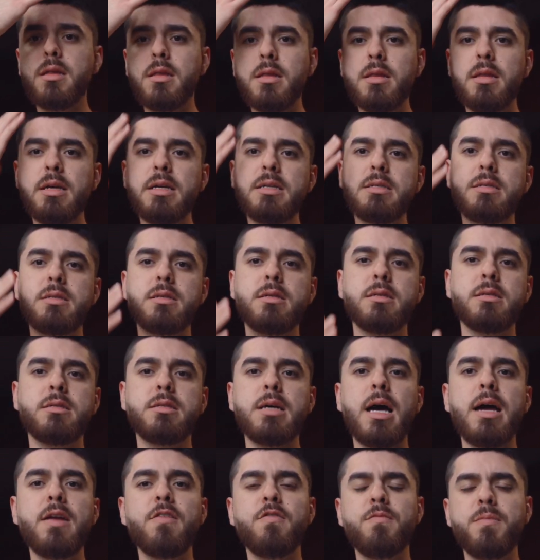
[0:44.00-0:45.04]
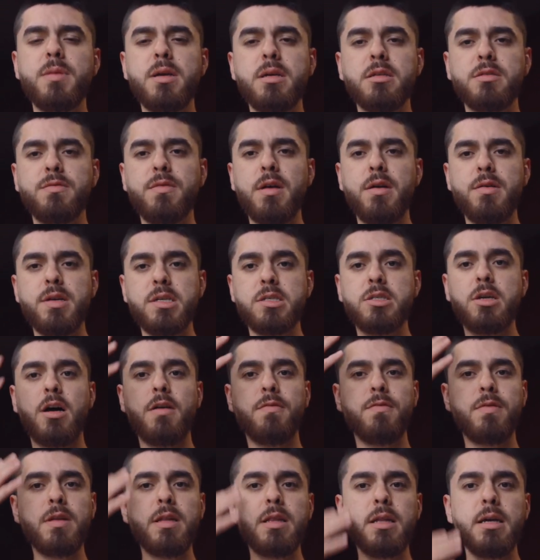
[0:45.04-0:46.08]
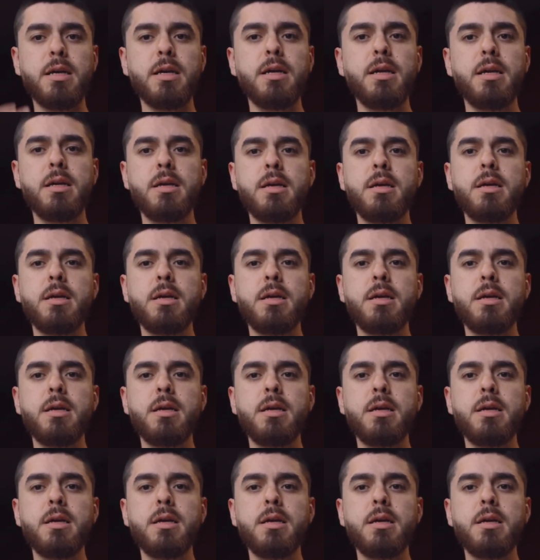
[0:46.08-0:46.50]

this side of me is very softly lit,